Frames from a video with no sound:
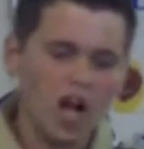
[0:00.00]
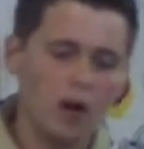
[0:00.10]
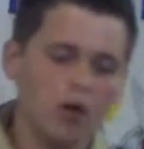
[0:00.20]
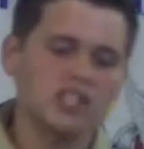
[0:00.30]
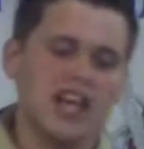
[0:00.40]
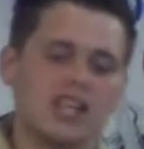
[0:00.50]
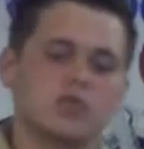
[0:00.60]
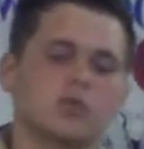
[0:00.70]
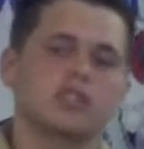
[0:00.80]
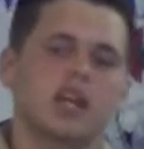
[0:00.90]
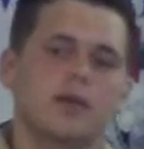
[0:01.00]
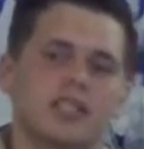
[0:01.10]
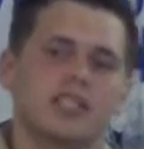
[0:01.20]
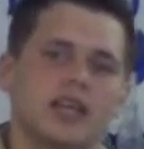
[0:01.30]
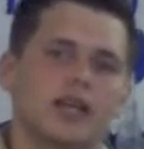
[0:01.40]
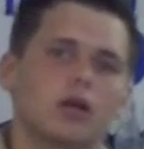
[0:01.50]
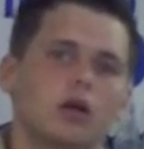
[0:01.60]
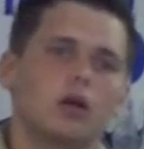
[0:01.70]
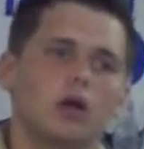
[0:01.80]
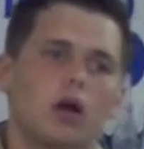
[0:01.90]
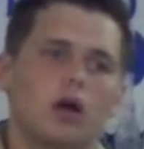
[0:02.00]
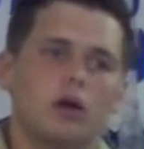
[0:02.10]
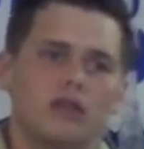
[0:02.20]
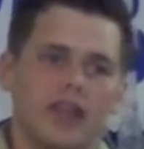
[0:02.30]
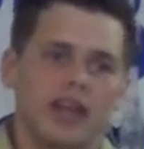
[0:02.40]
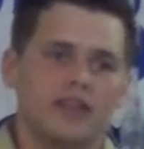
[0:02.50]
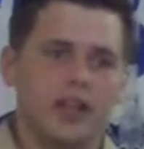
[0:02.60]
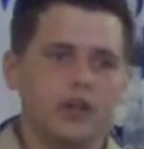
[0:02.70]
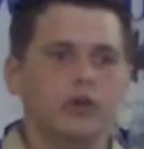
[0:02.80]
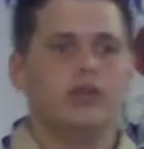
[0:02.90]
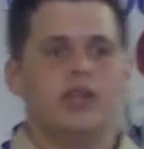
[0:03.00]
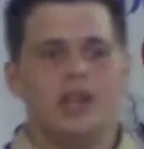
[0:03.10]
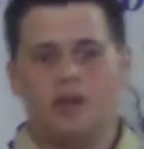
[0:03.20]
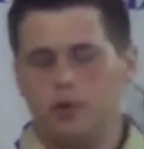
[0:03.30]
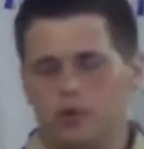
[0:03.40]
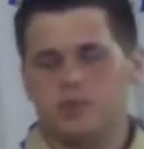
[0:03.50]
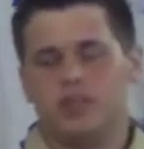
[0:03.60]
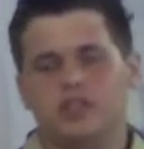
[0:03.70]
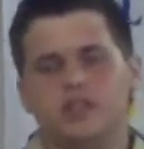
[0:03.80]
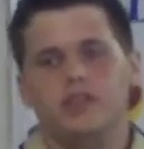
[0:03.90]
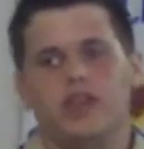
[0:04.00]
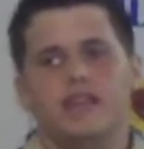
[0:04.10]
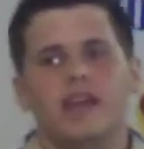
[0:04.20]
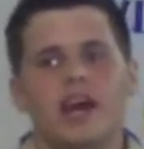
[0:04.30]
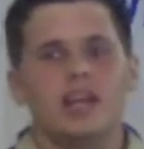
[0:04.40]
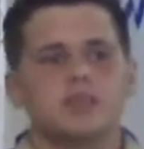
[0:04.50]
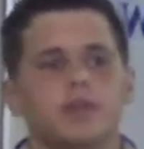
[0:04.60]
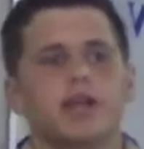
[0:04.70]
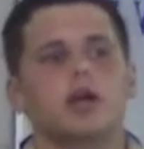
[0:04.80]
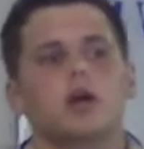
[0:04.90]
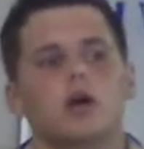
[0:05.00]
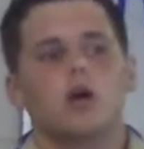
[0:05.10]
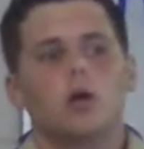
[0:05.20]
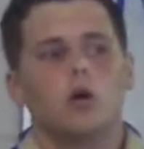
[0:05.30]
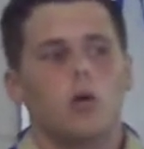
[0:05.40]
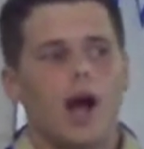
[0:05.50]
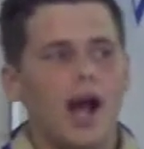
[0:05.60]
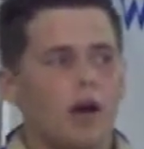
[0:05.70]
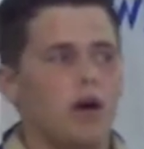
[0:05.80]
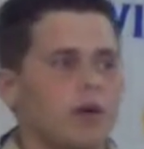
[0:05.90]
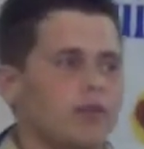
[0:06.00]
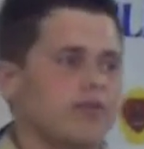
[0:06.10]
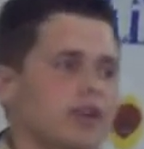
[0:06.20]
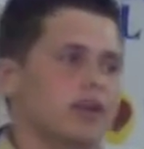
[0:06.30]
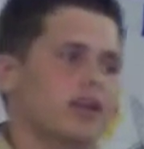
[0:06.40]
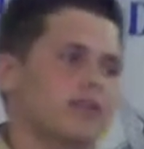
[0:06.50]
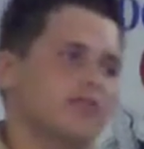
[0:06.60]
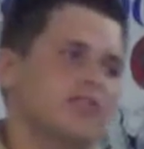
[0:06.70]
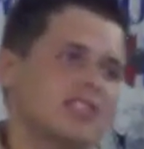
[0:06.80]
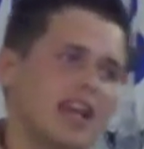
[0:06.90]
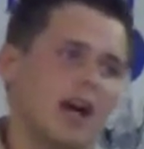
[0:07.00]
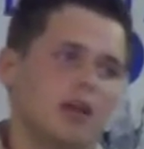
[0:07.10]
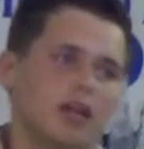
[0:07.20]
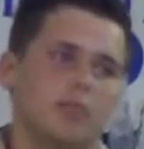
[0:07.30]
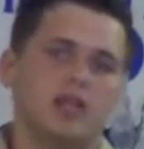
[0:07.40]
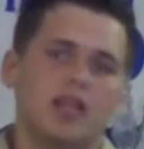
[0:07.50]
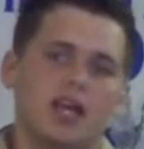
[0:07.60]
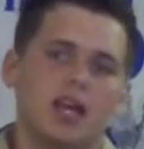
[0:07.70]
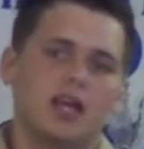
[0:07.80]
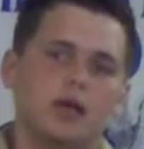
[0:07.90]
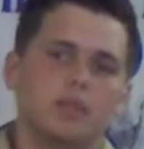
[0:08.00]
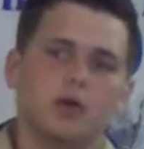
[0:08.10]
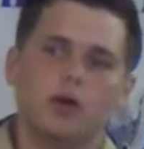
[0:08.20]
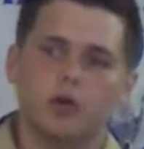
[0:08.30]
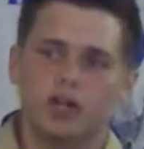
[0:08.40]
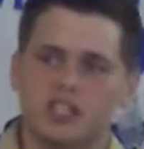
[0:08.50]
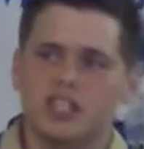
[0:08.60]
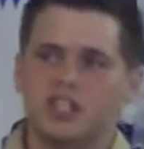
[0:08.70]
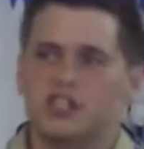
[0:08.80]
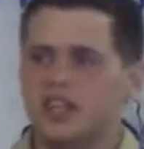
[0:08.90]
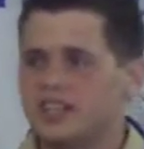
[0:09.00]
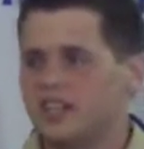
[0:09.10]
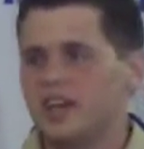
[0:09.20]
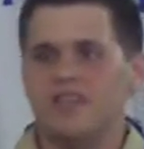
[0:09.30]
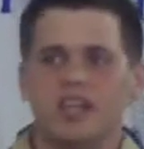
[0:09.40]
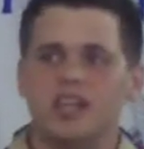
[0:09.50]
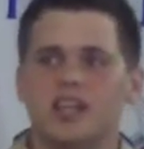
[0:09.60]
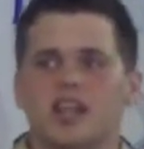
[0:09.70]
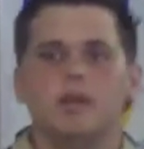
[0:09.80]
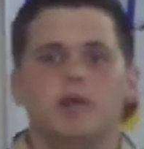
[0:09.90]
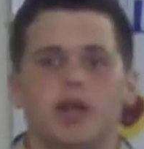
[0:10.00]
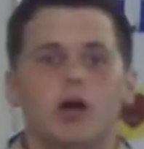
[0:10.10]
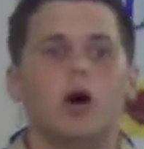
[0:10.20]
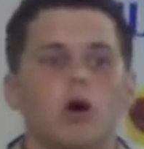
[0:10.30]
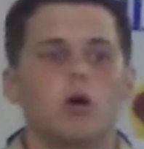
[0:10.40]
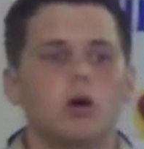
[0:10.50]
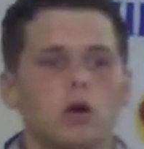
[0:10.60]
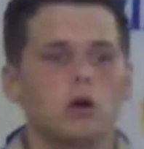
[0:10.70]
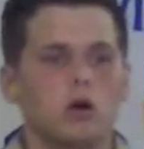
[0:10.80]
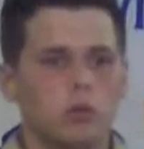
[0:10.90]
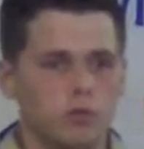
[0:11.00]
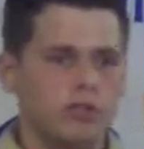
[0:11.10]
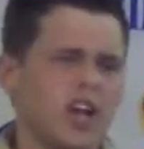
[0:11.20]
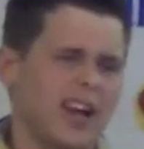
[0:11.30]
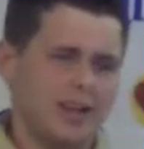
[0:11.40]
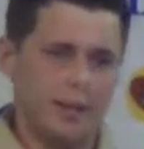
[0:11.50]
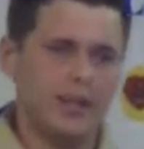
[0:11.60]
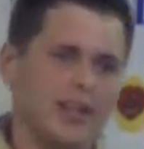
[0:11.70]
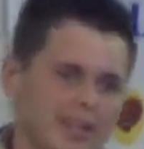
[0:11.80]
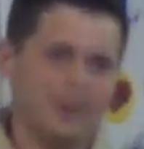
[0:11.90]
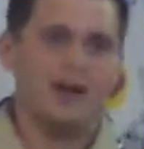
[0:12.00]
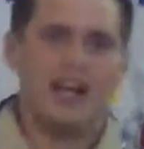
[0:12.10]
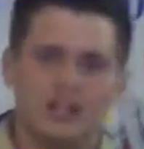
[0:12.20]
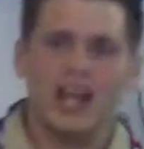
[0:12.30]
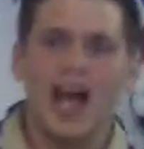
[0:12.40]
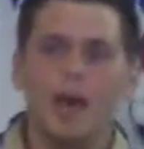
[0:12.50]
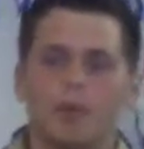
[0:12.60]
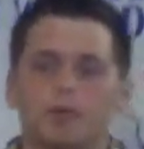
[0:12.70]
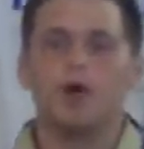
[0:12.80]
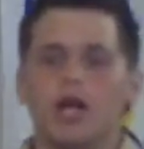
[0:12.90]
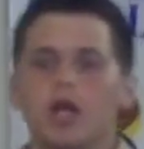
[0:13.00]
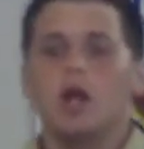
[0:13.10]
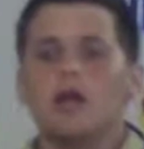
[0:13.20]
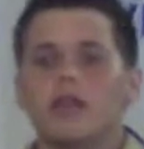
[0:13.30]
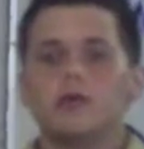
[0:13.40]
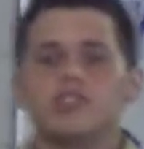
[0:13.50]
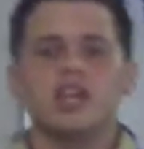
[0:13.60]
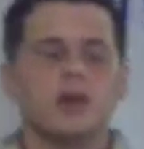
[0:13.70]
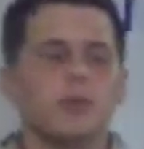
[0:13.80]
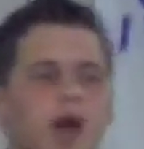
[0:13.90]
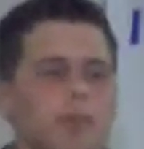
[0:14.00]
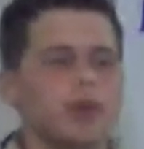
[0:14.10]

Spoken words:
I was asked one time, I said, they knew that camping was my least favorite thing, and they asked me how I would feel if scouting became an organization that didn't have any camping at all. Not that it would actually happen, but they were saying, in my